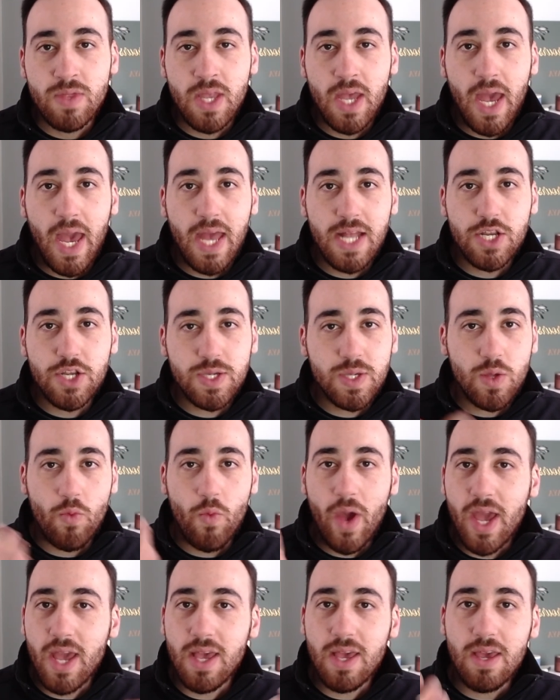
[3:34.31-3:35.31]
And just the
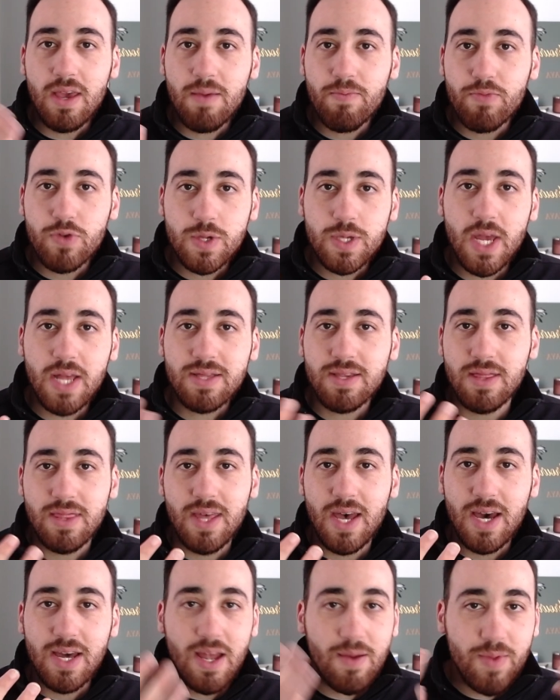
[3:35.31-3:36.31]
way he presented
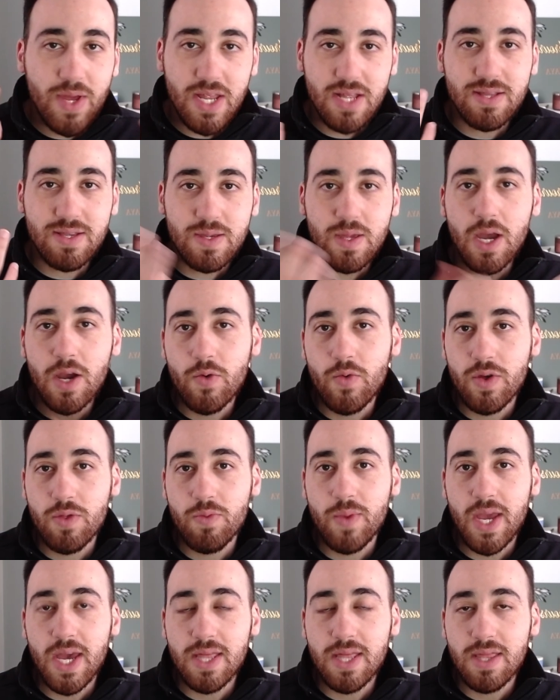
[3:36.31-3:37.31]
that, I mean, it stuck with
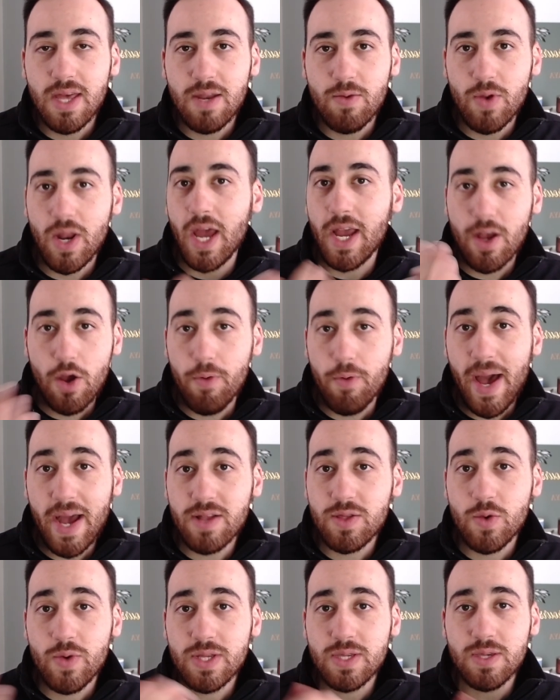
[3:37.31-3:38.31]
me. And then when I go back
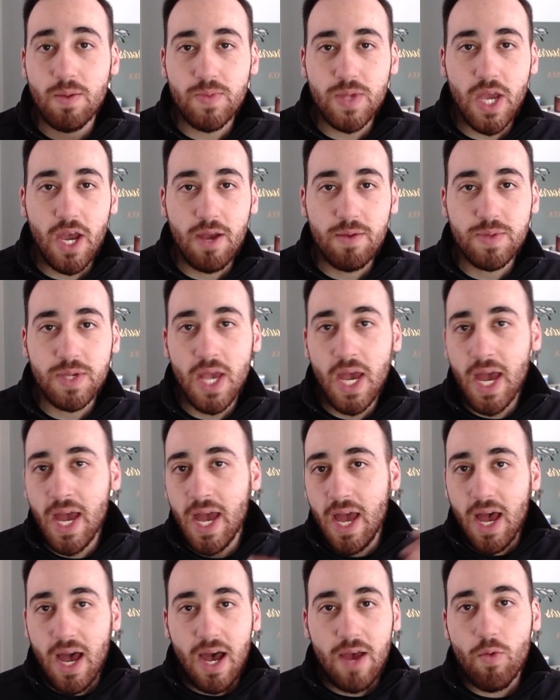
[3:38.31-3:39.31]
to it sometimes,
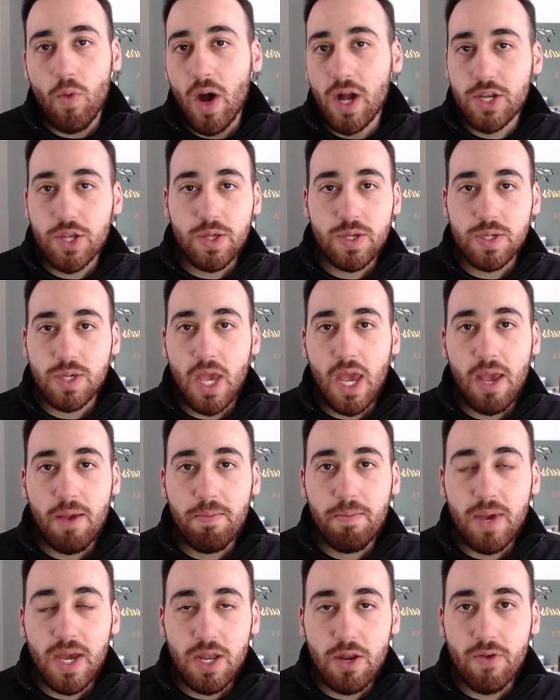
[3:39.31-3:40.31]
I watch the
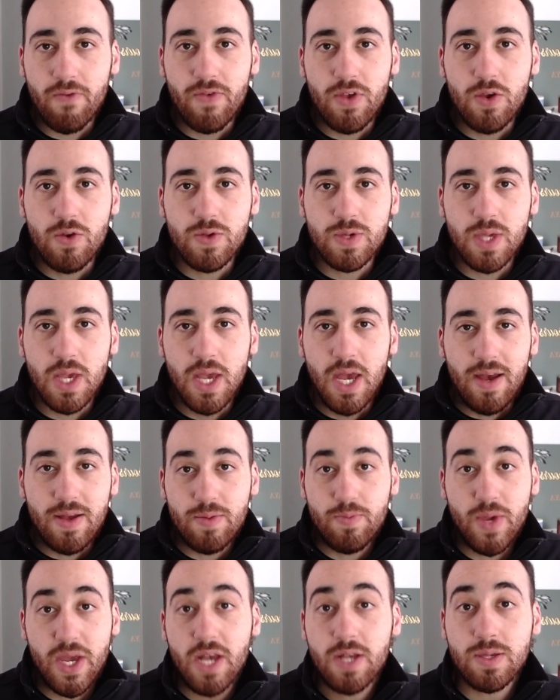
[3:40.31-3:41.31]
same interviews.
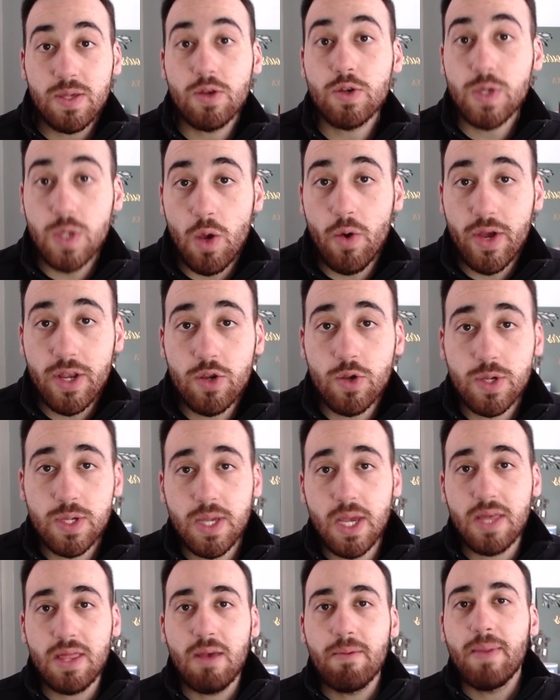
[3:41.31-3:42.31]
Because they're so
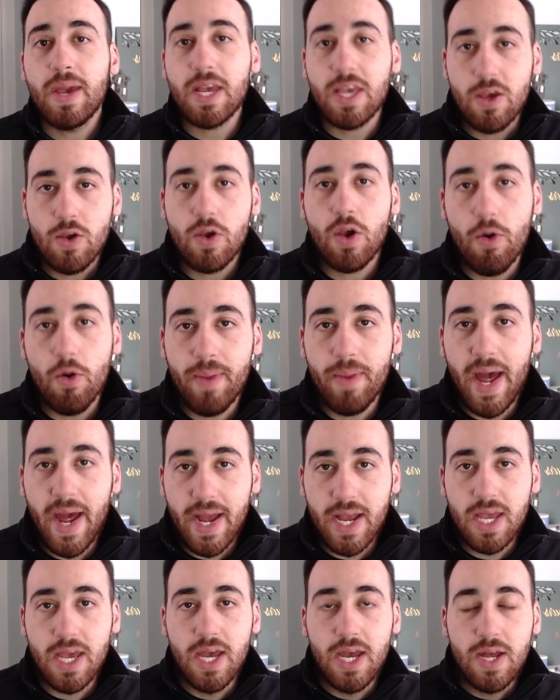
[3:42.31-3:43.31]
interesting, they make you go
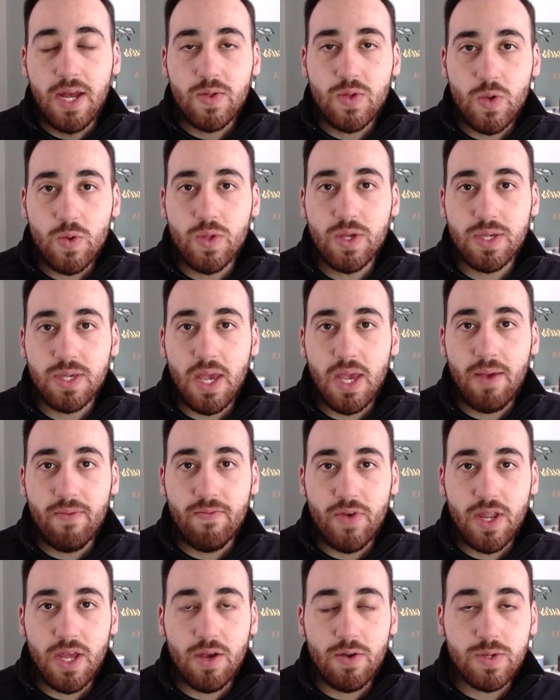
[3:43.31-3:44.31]
back to the same
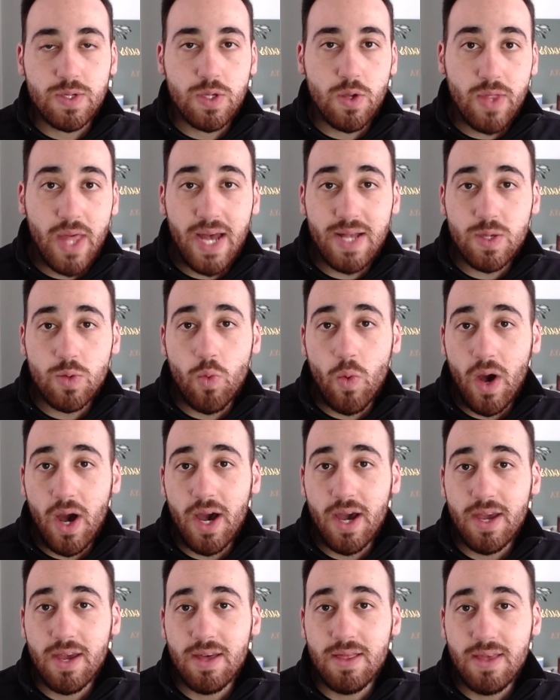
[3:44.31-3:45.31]
videos. So that's
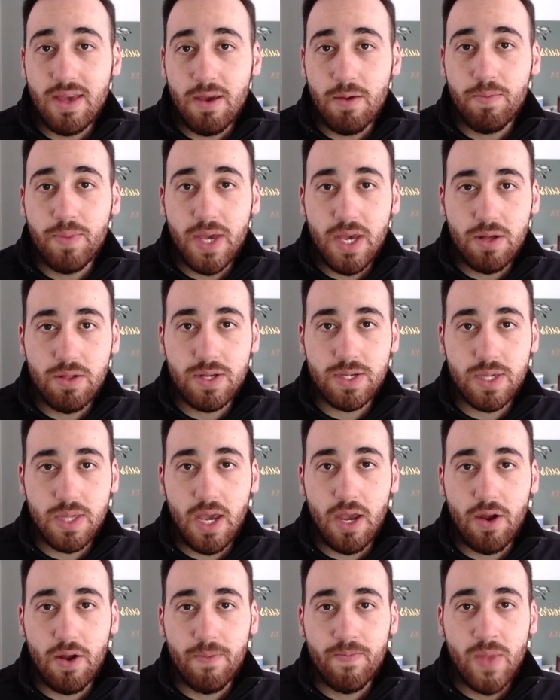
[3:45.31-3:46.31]
why the appeal is
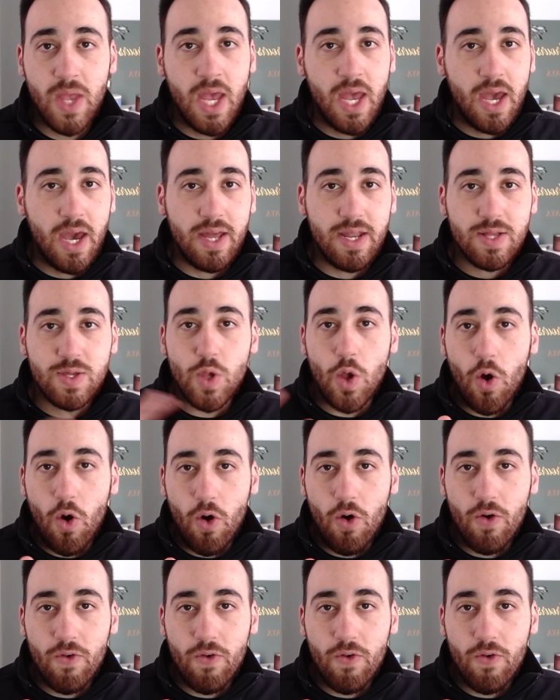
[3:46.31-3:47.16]
there, and it's all